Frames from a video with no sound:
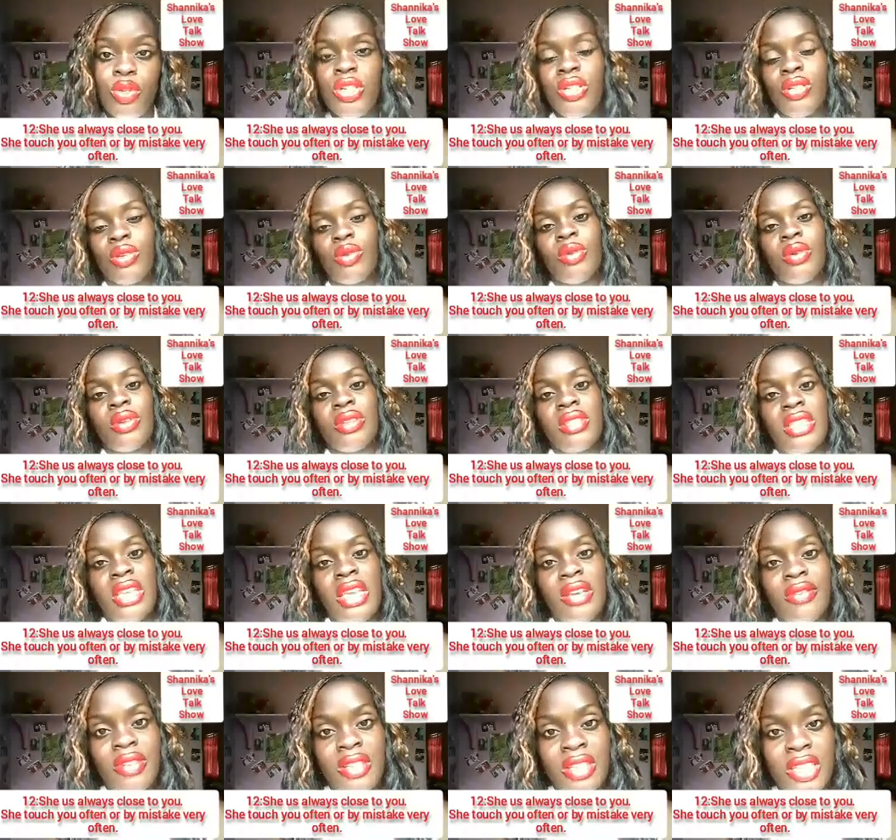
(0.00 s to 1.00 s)
She's going to
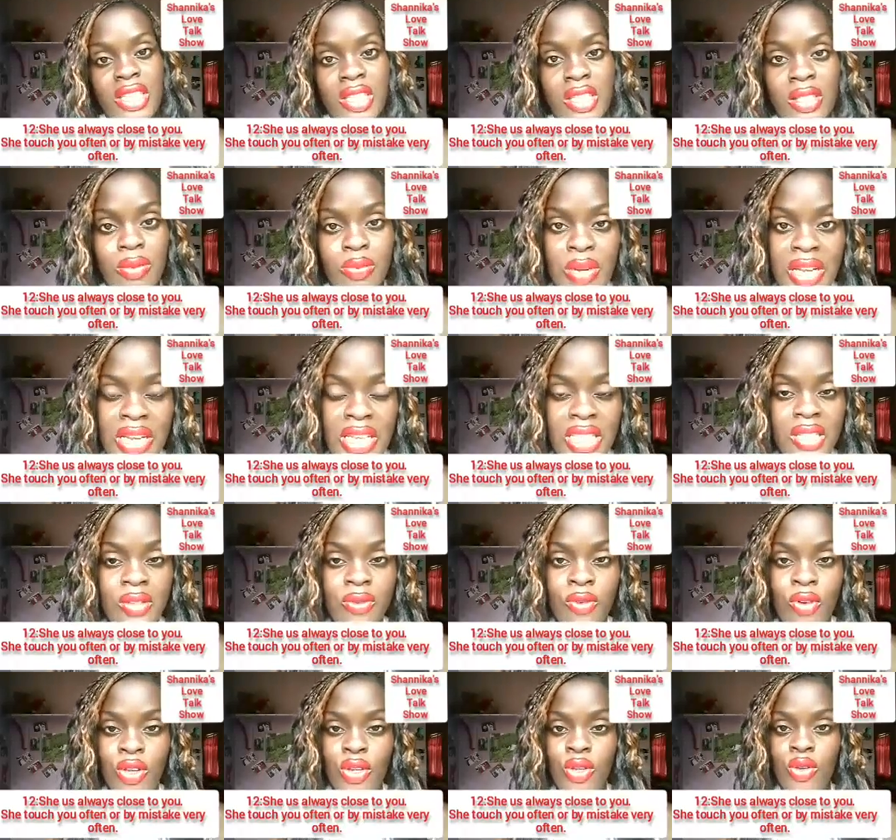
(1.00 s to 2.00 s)
save a space
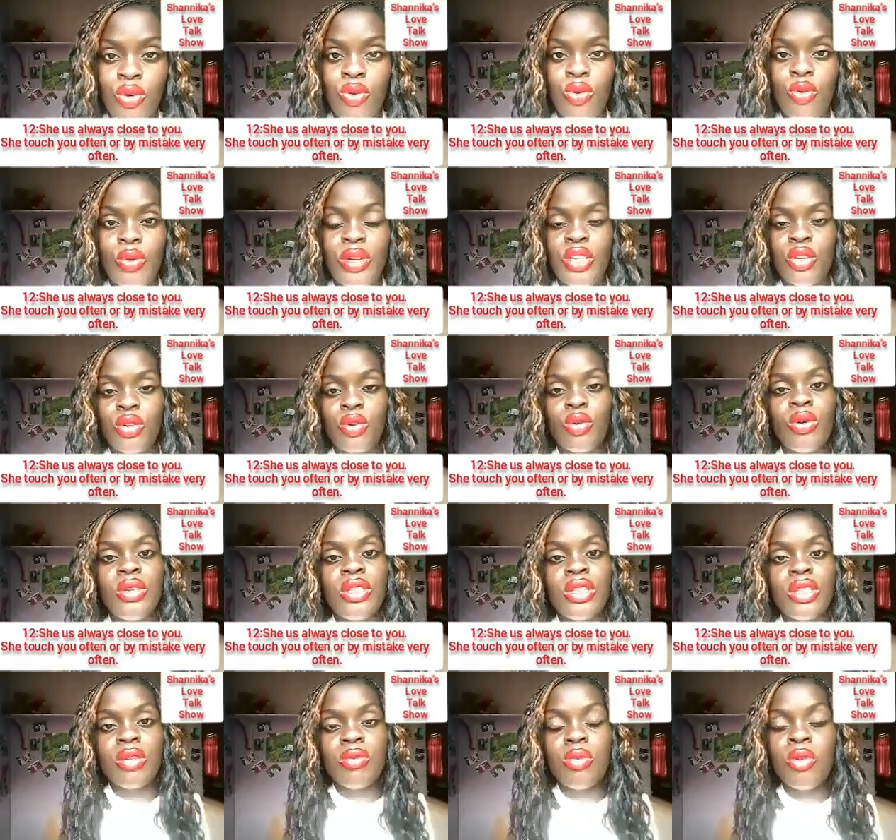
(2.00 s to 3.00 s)
for you when you're
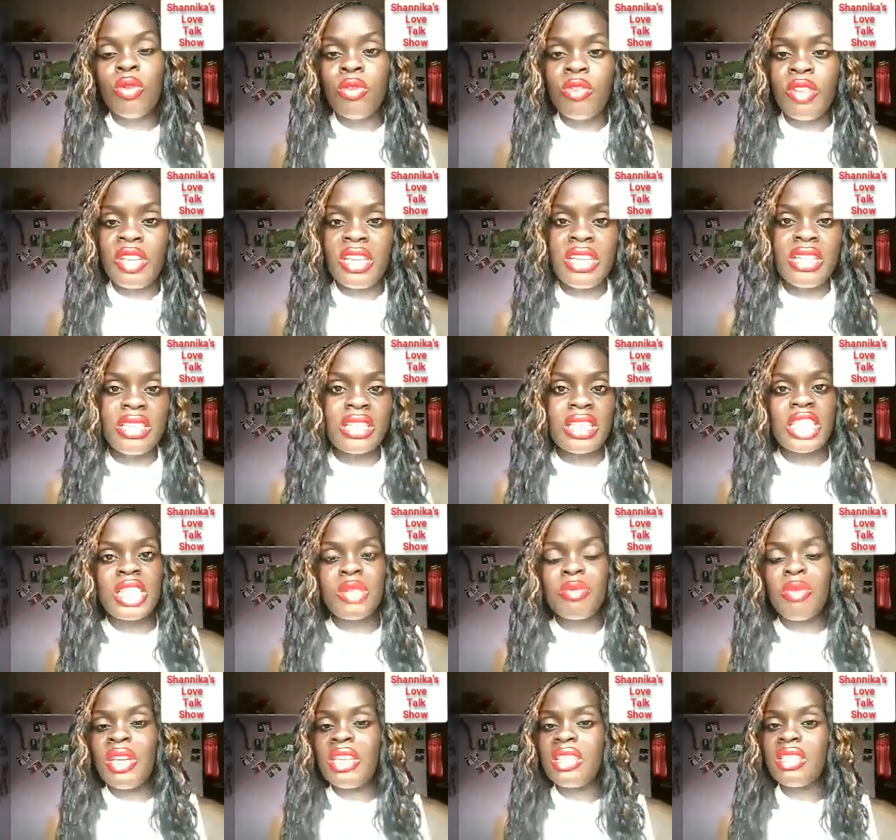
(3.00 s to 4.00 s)
going to the movies, a
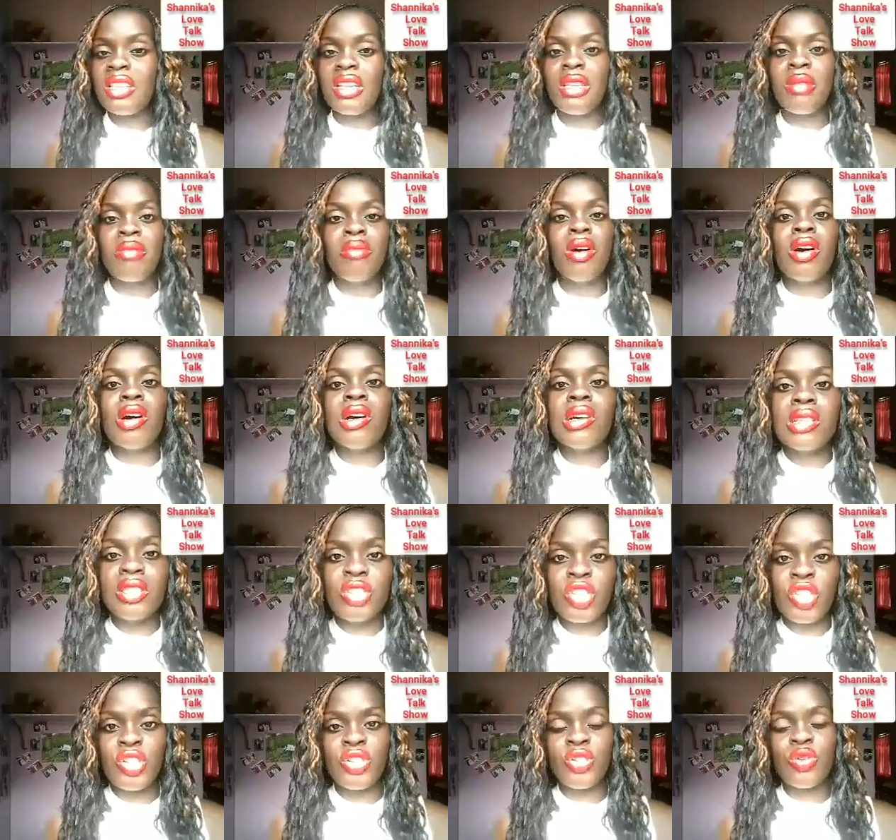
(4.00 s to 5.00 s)
space on the
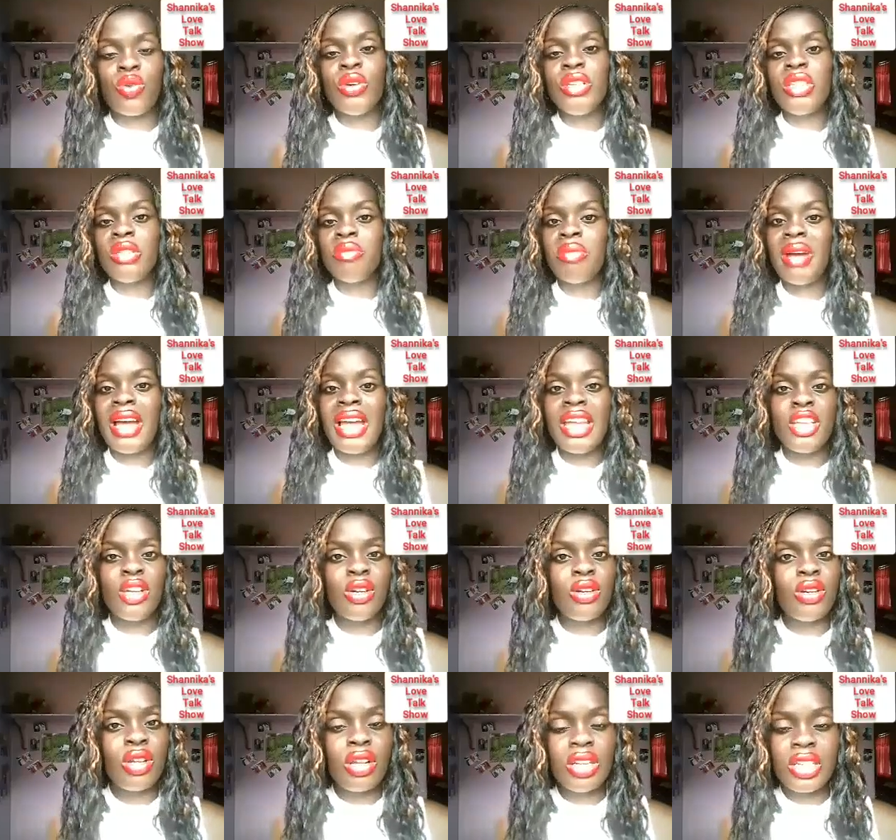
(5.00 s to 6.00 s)
bus. She's going to buy
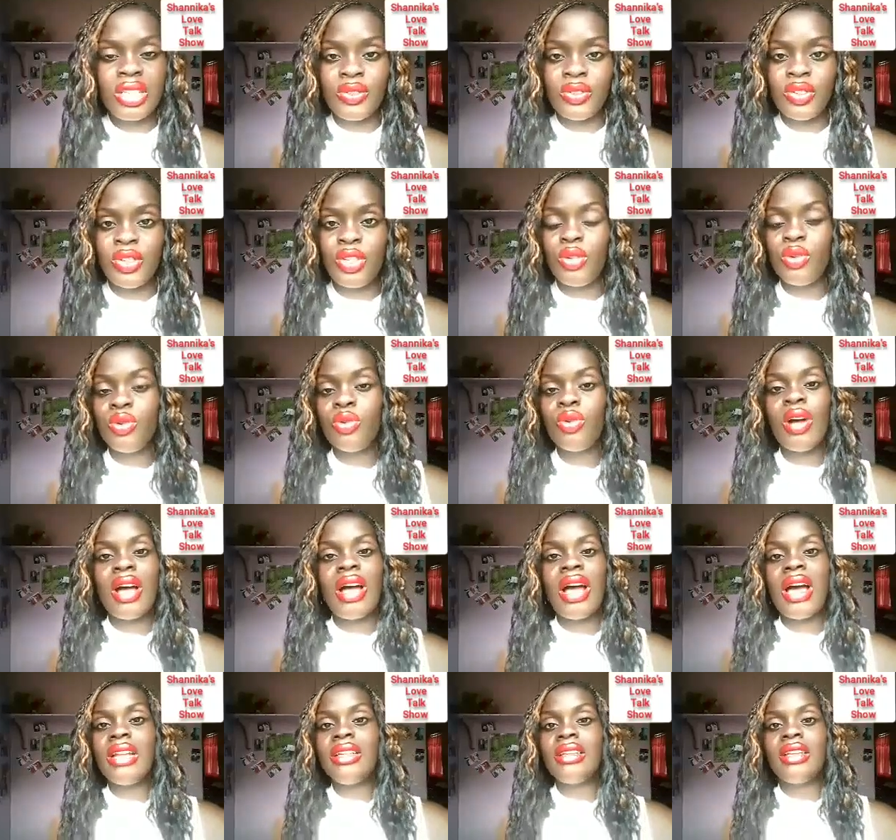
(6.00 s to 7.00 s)
your lunch for you
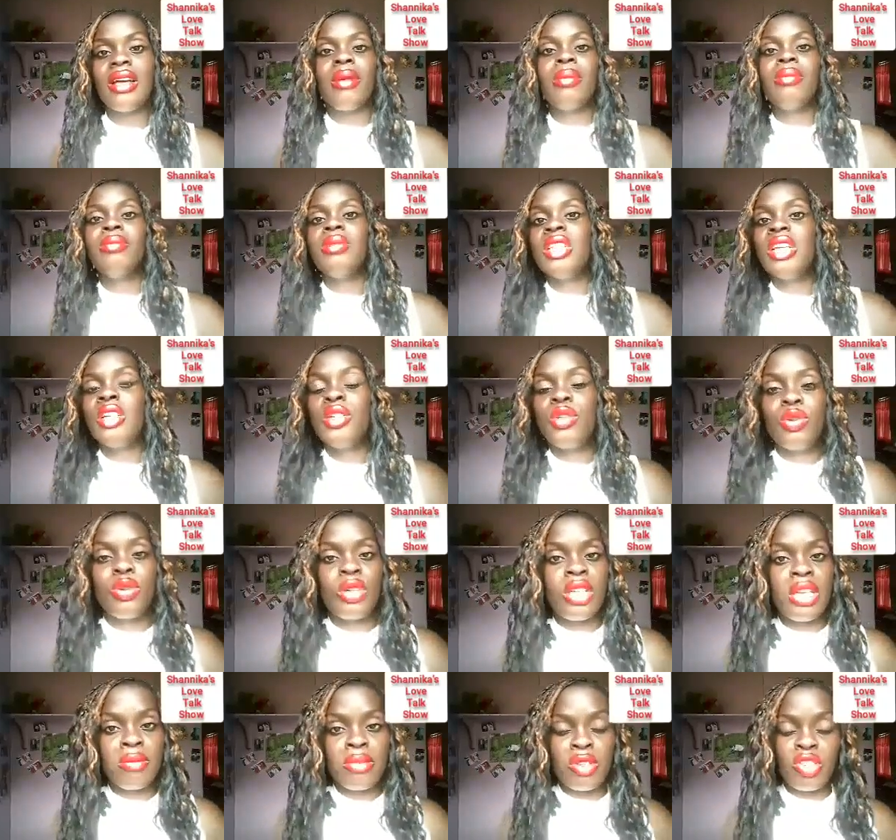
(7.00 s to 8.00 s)
and um, tell you to
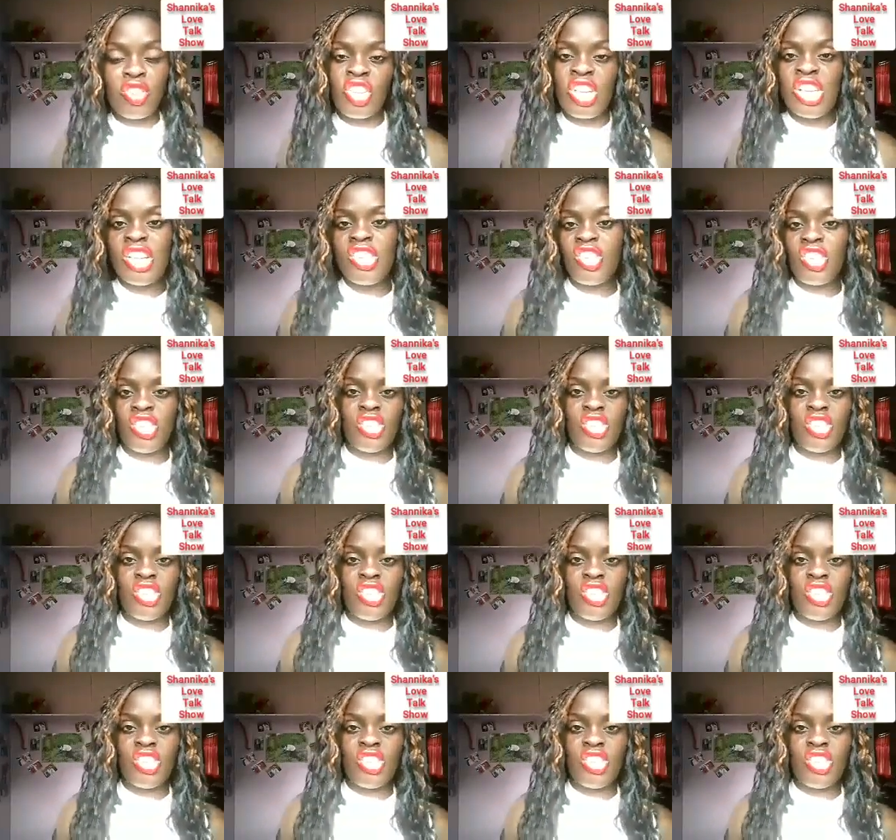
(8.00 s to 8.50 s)
keep the change.